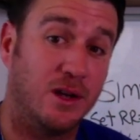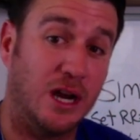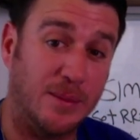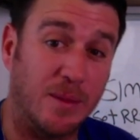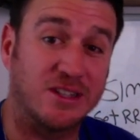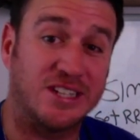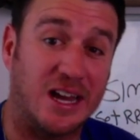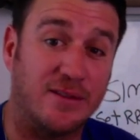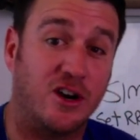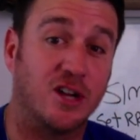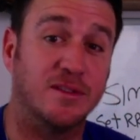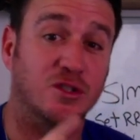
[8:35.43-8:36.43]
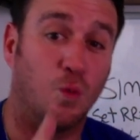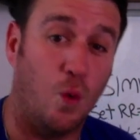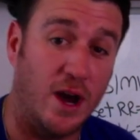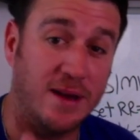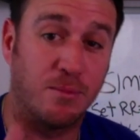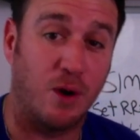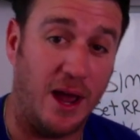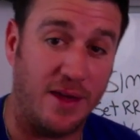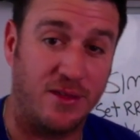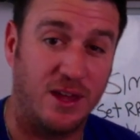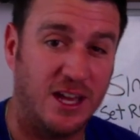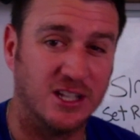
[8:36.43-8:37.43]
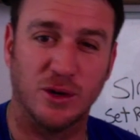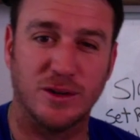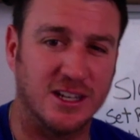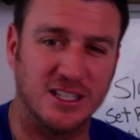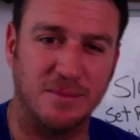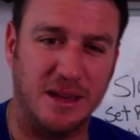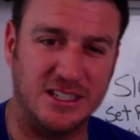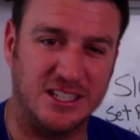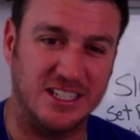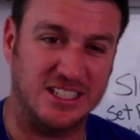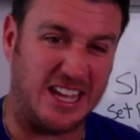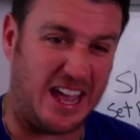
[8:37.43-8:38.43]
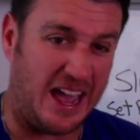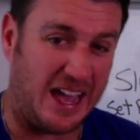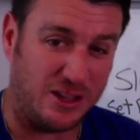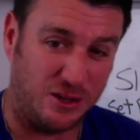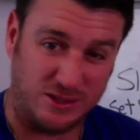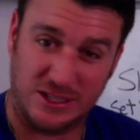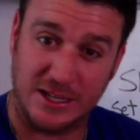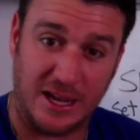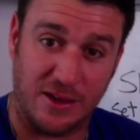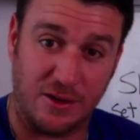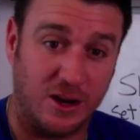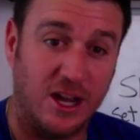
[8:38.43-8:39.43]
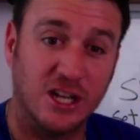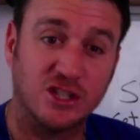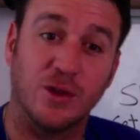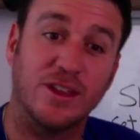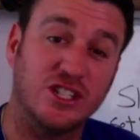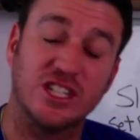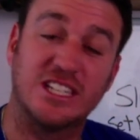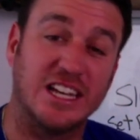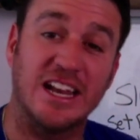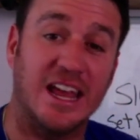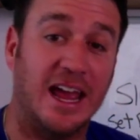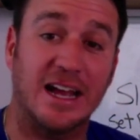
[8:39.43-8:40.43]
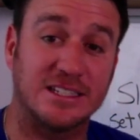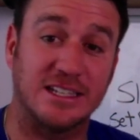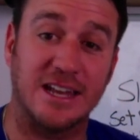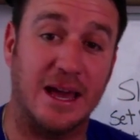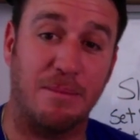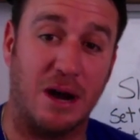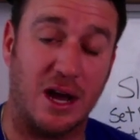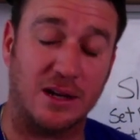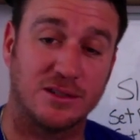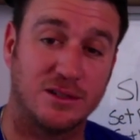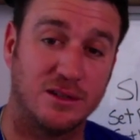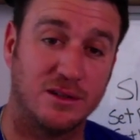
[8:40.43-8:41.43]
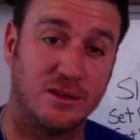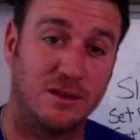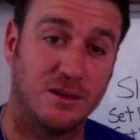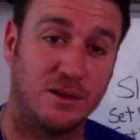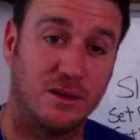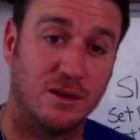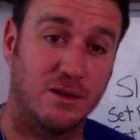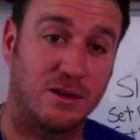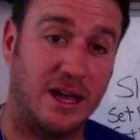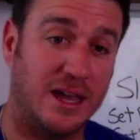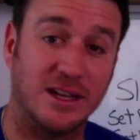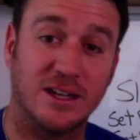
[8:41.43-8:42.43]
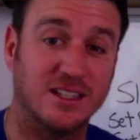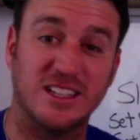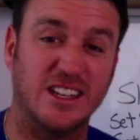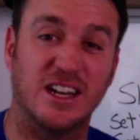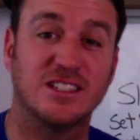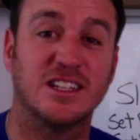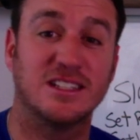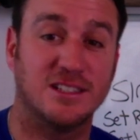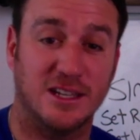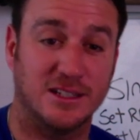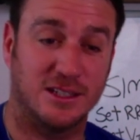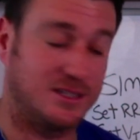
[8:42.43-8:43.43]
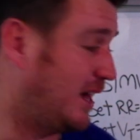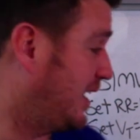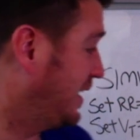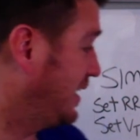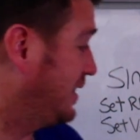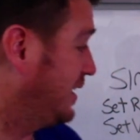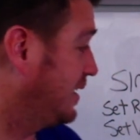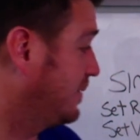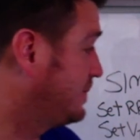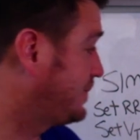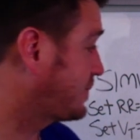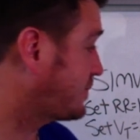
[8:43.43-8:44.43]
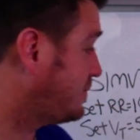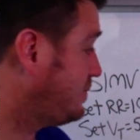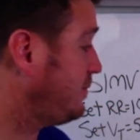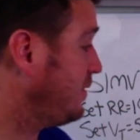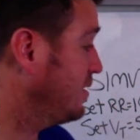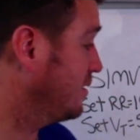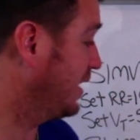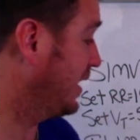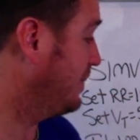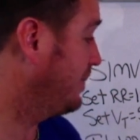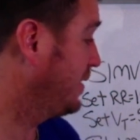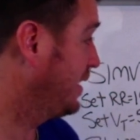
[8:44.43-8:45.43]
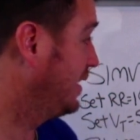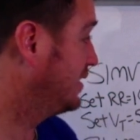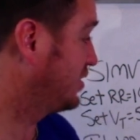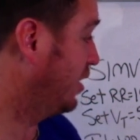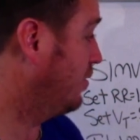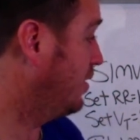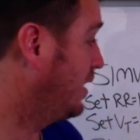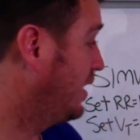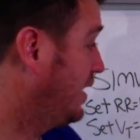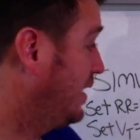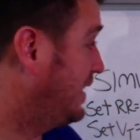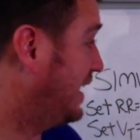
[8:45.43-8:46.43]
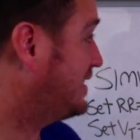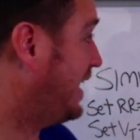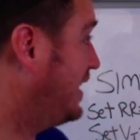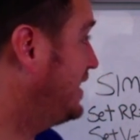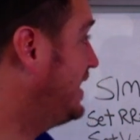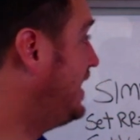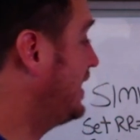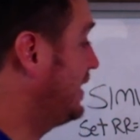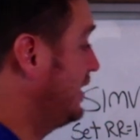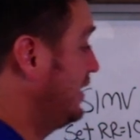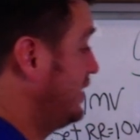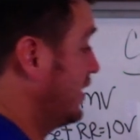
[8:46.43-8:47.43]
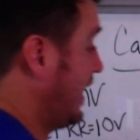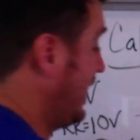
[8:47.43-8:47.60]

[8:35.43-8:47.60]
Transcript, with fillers: Remember, tidal volume is one breath, so it doesn't make sense to add those together. So they just get an X in that box. Okay, it, doesn't exist. It's not anything. Okay. So that's how you get it. Your